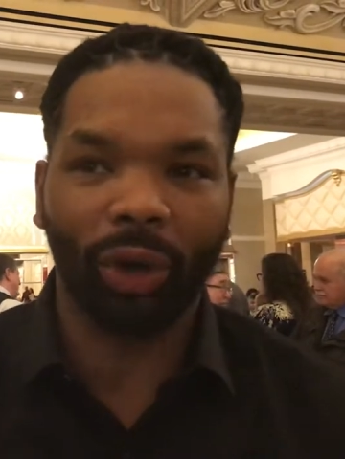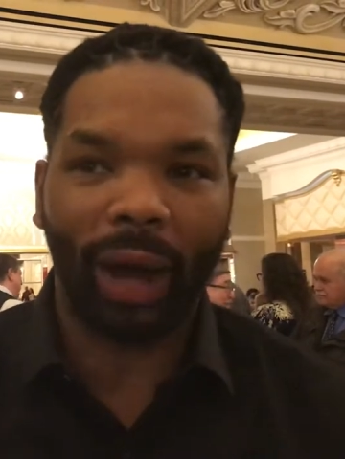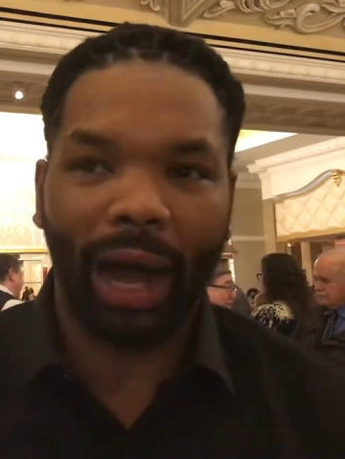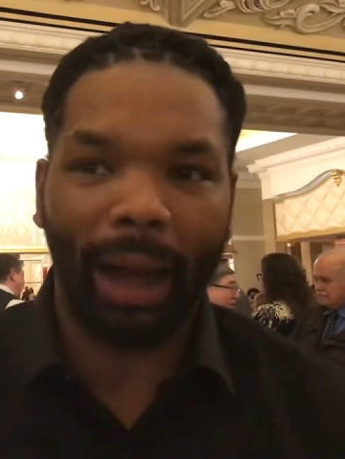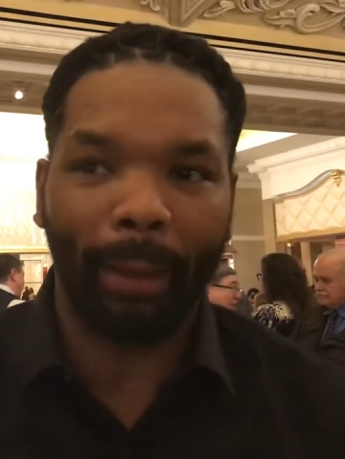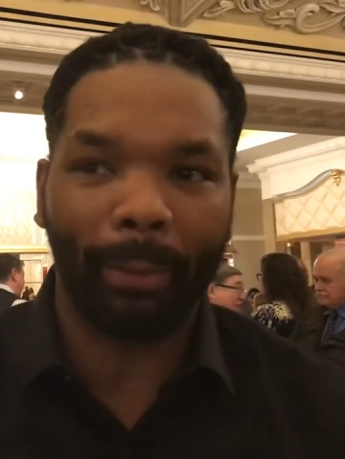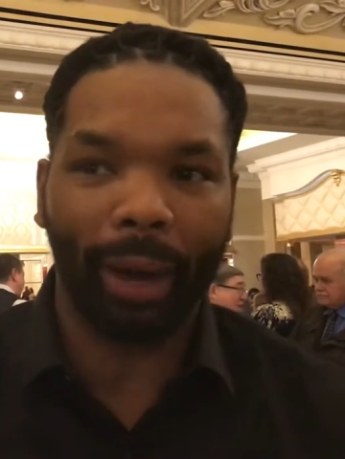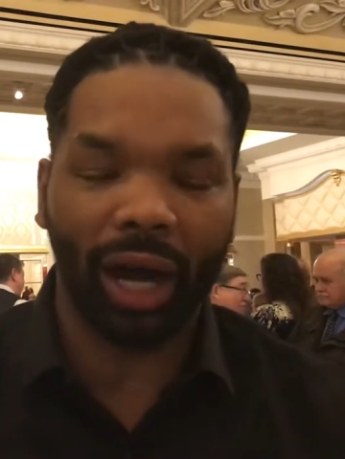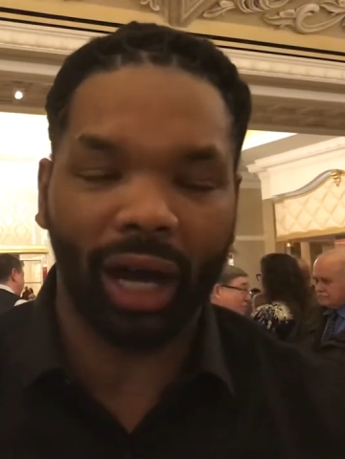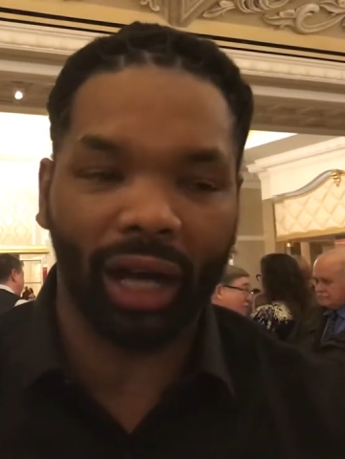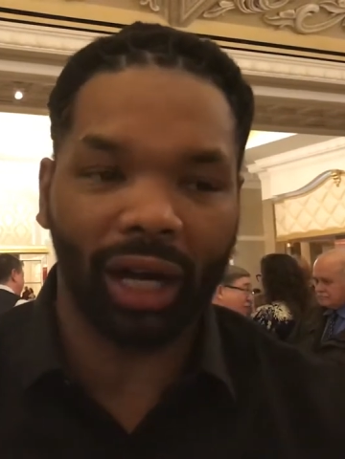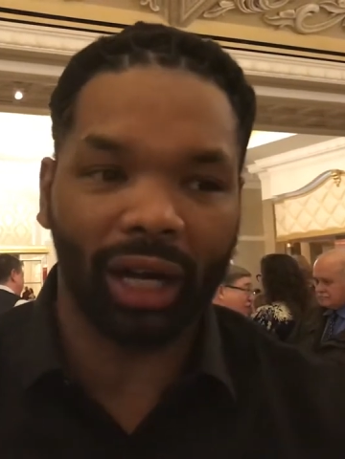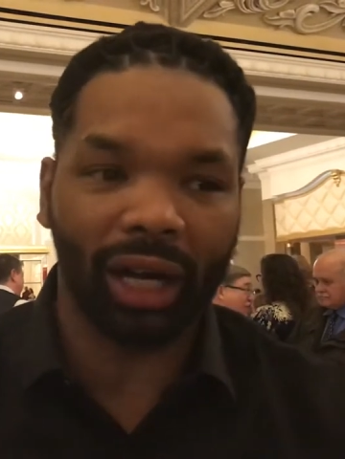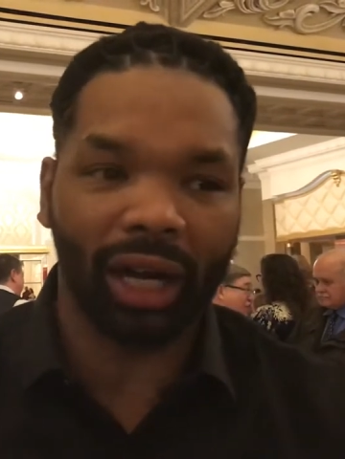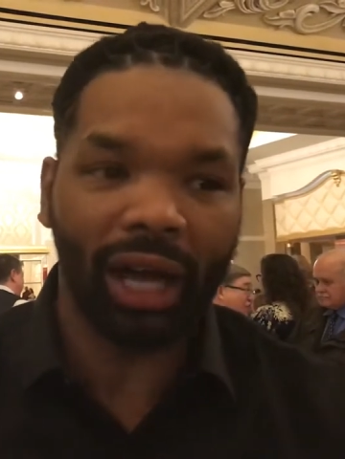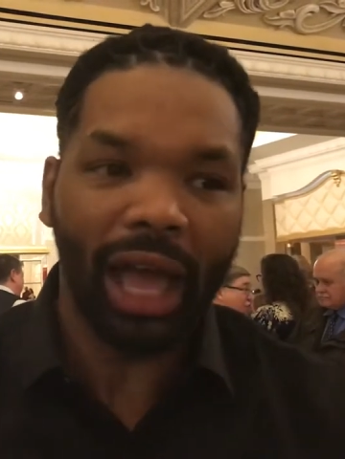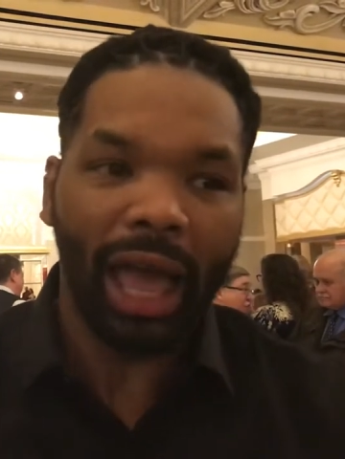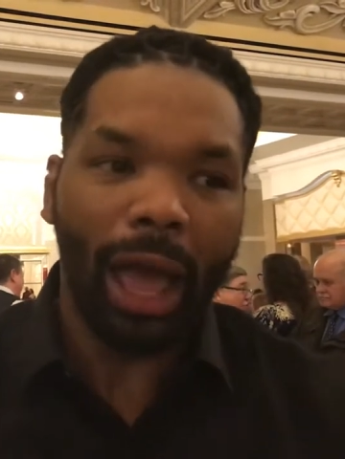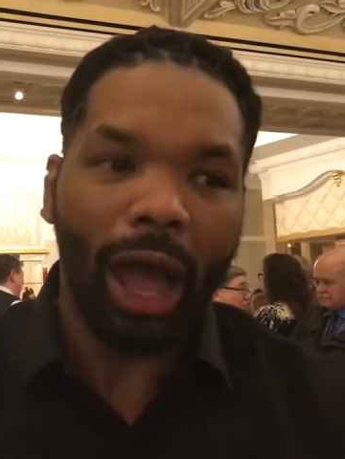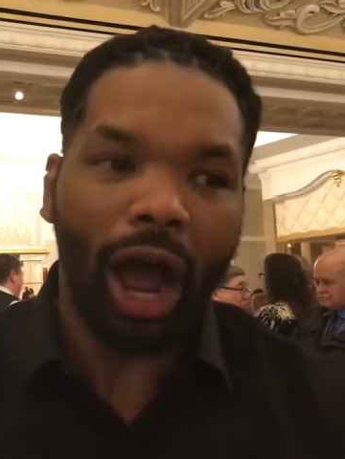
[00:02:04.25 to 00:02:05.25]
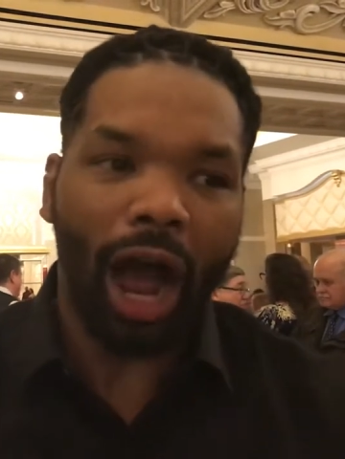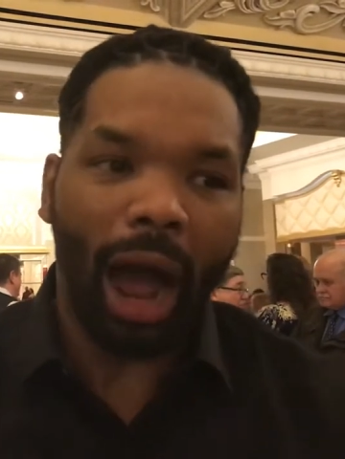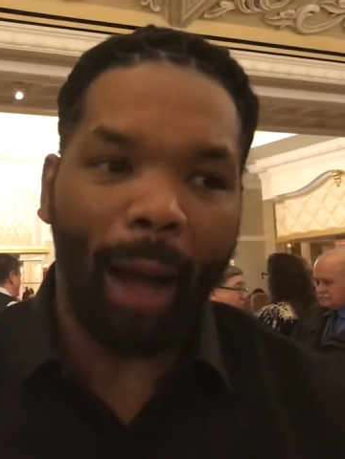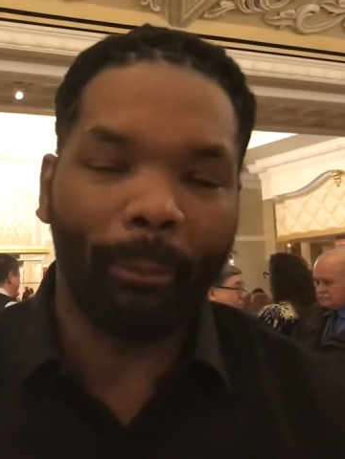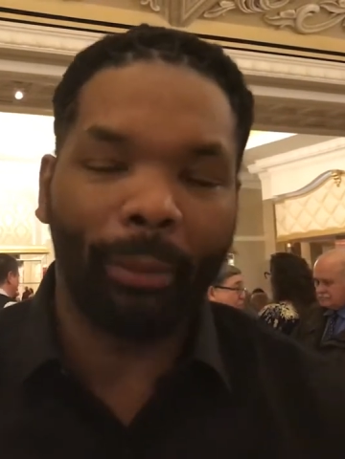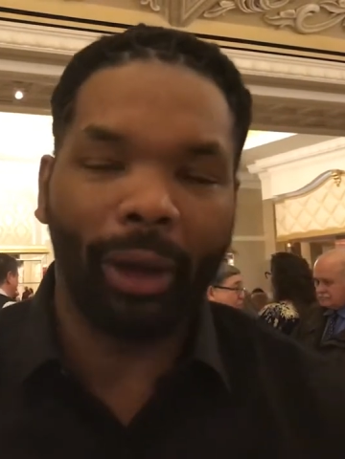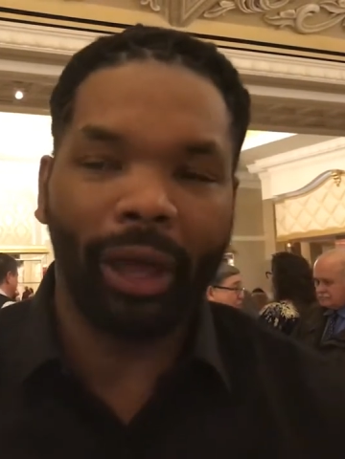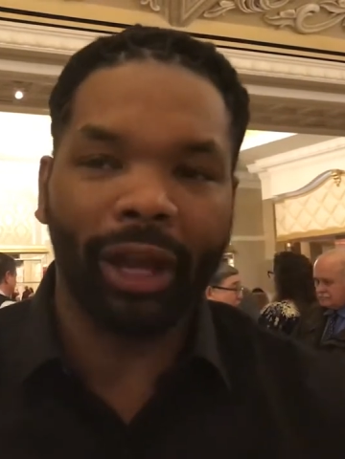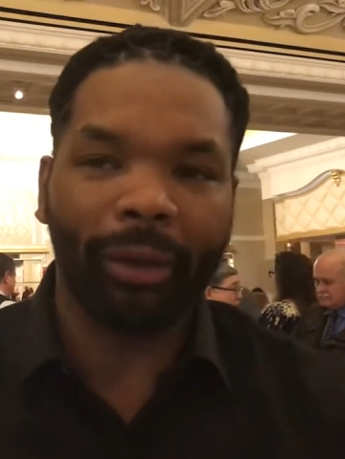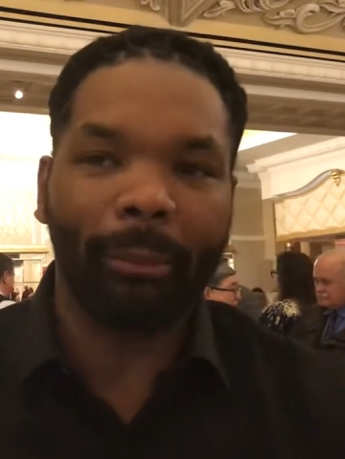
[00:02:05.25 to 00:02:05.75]

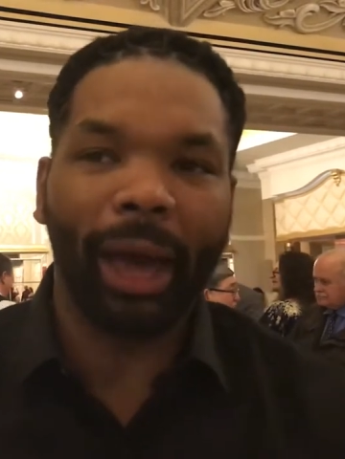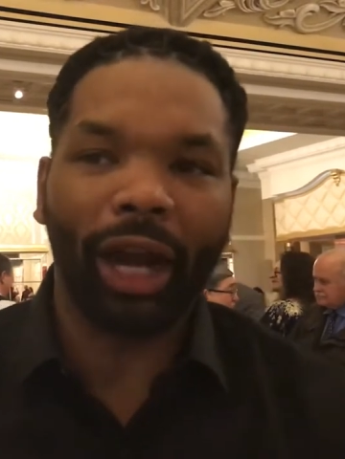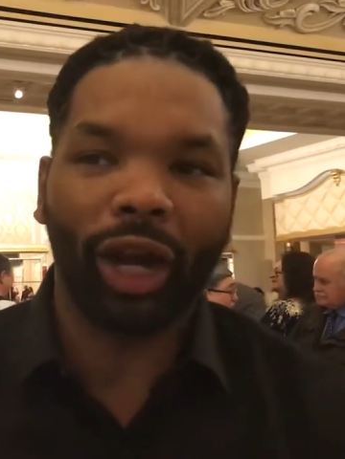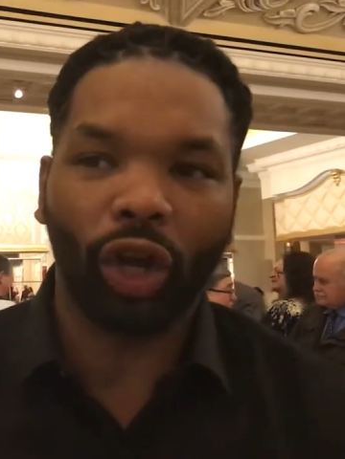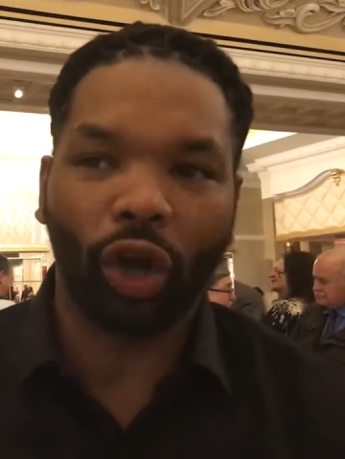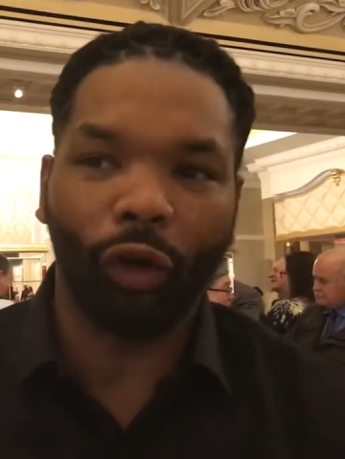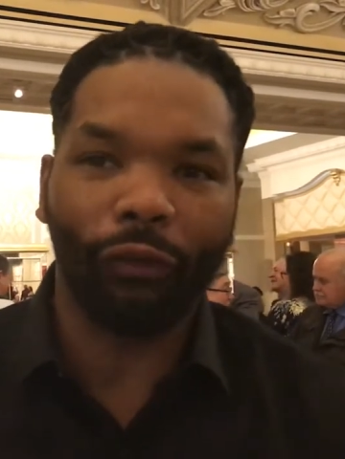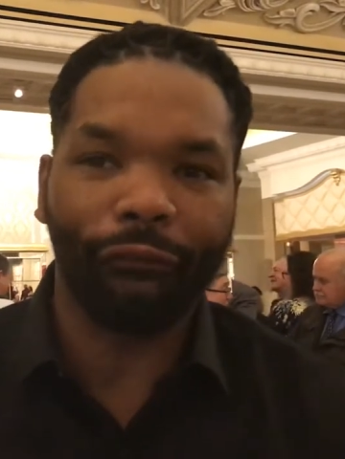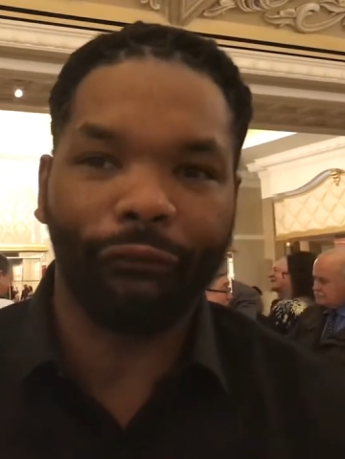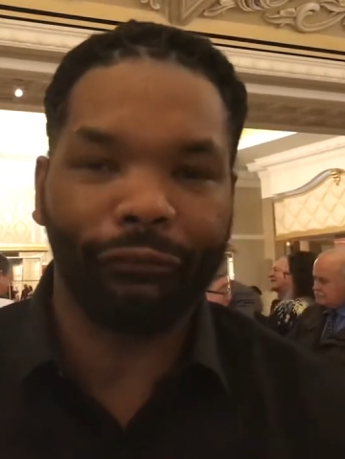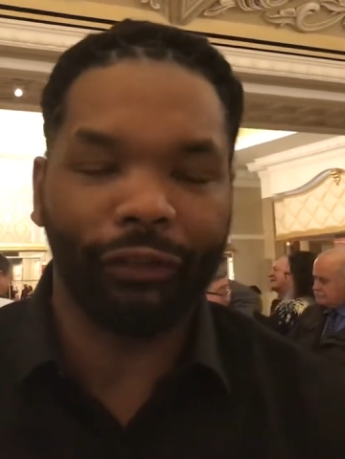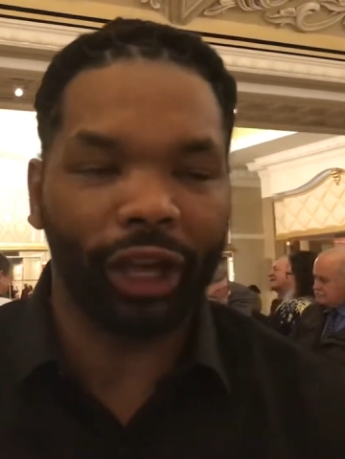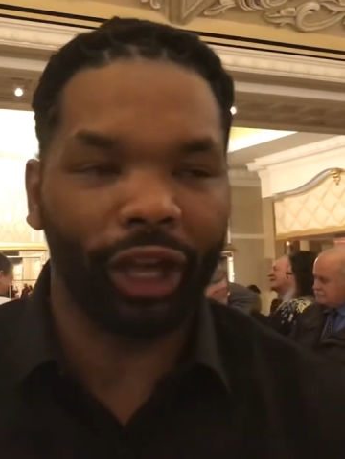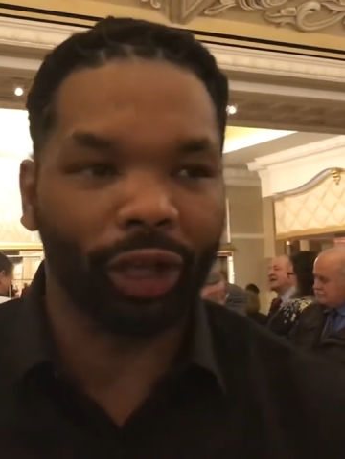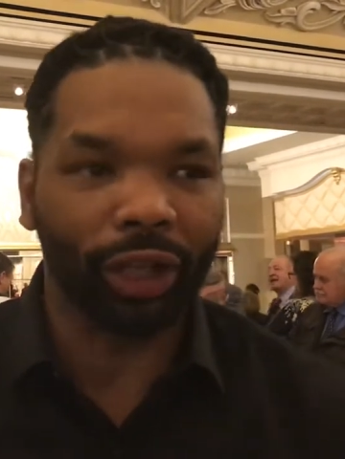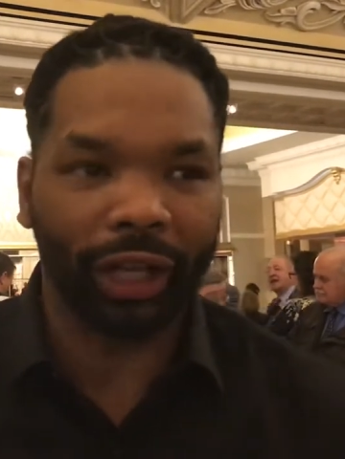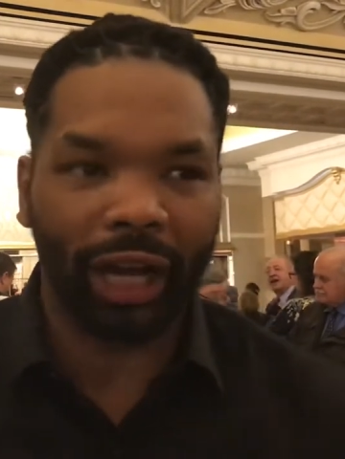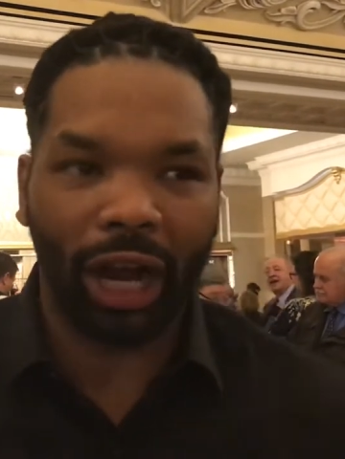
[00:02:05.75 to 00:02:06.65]
I'm in the medical field,